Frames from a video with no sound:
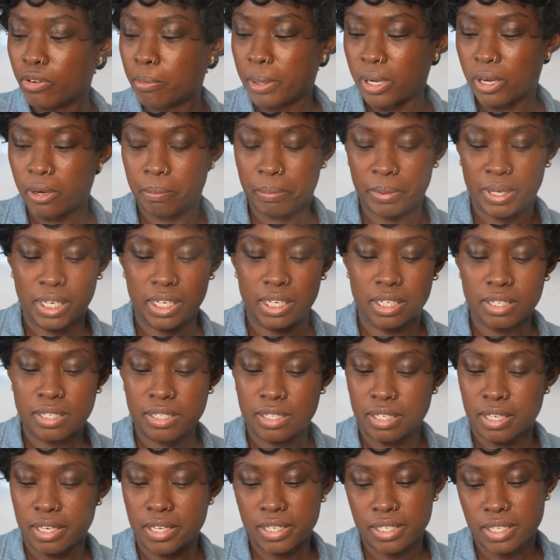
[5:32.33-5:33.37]
about
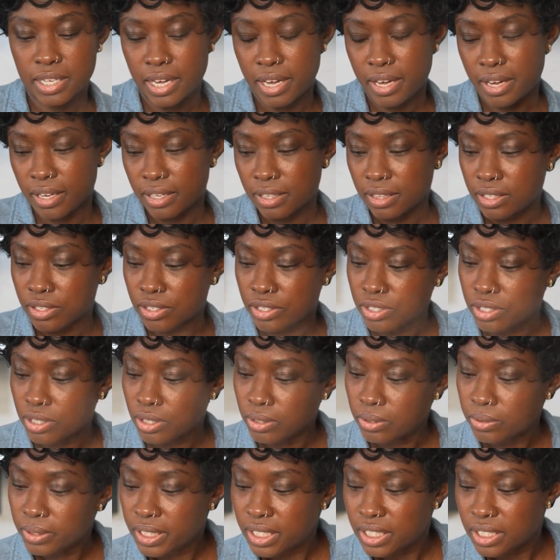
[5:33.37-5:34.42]
beans is that they're
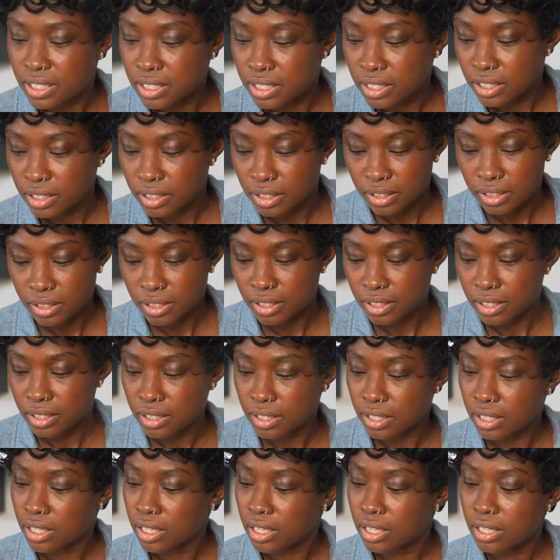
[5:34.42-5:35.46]
so easy to
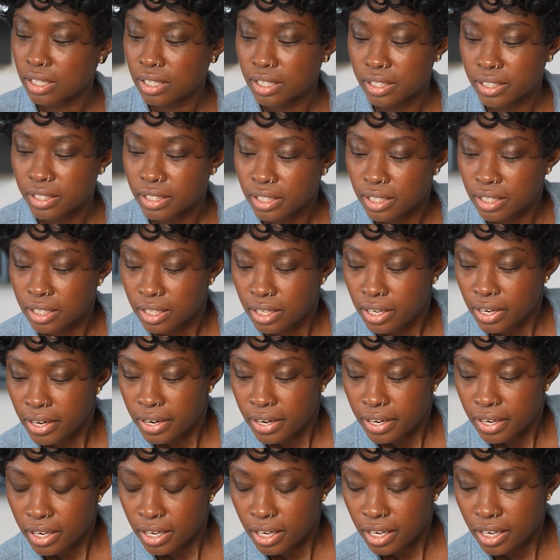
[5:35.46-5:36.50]
cook,
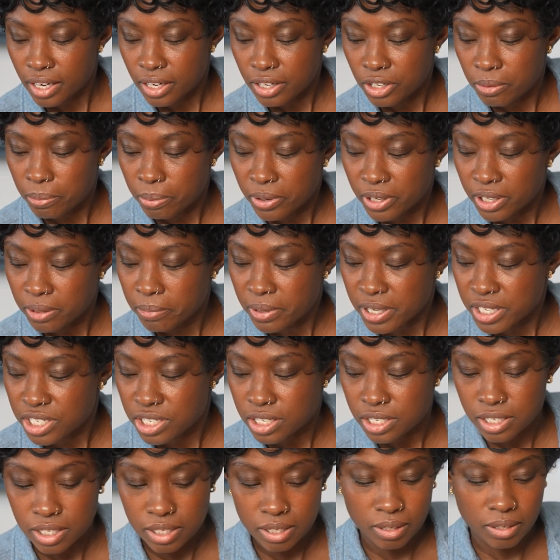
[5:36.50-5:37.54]
and you pretty much
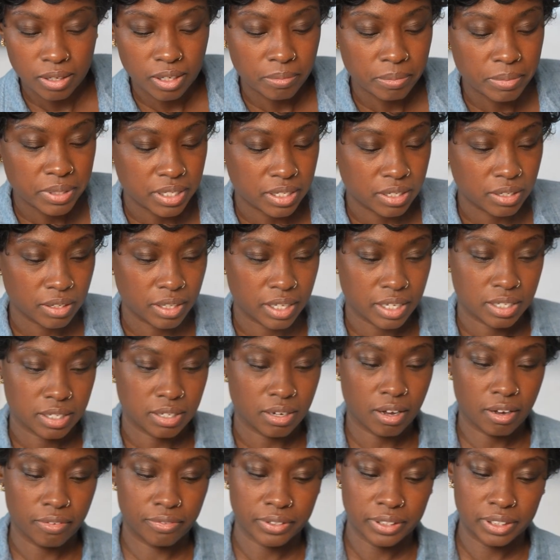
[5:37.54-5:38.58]
just cook them until they
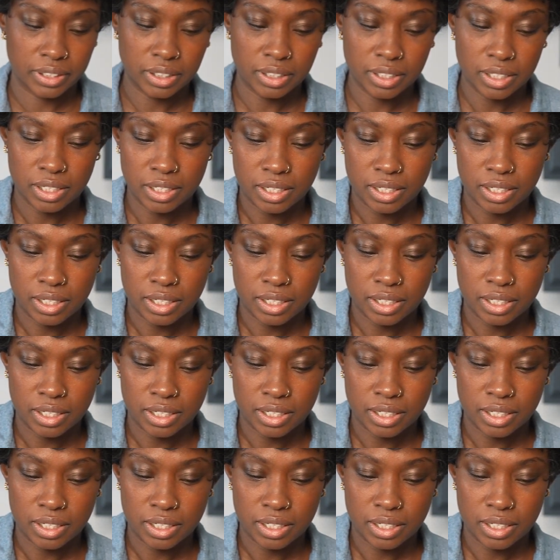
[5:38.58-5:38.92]
soften.